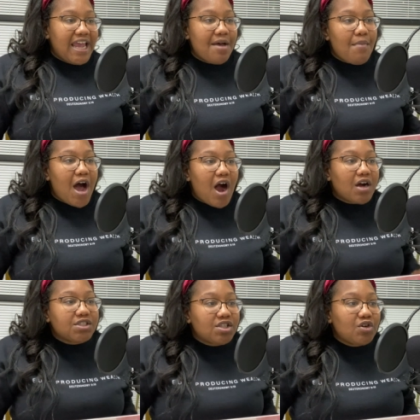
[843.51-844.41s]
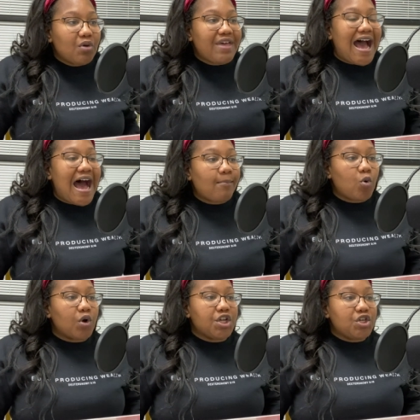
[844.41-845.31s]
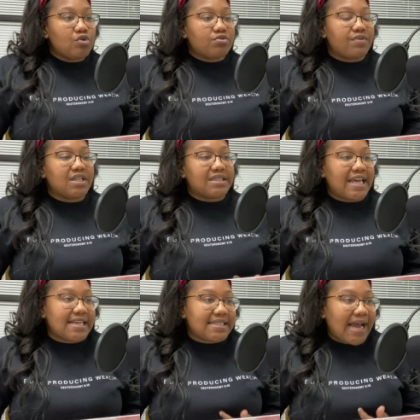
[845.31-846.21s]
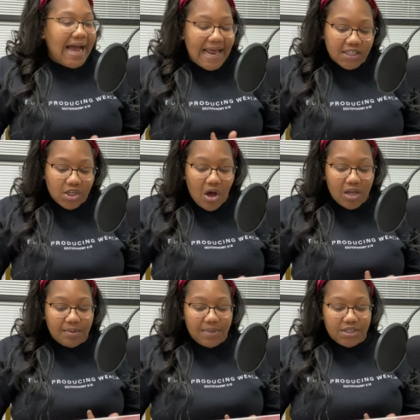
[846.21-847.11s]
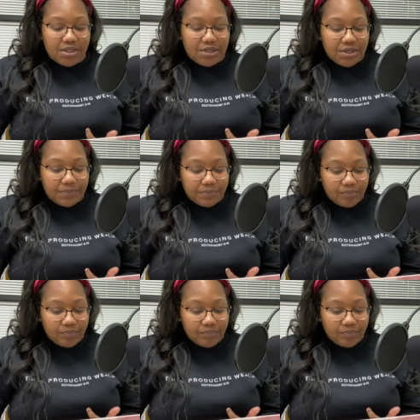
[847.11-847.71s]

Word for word: in my arsenal that I'm going to use for the things that God is calling me to do.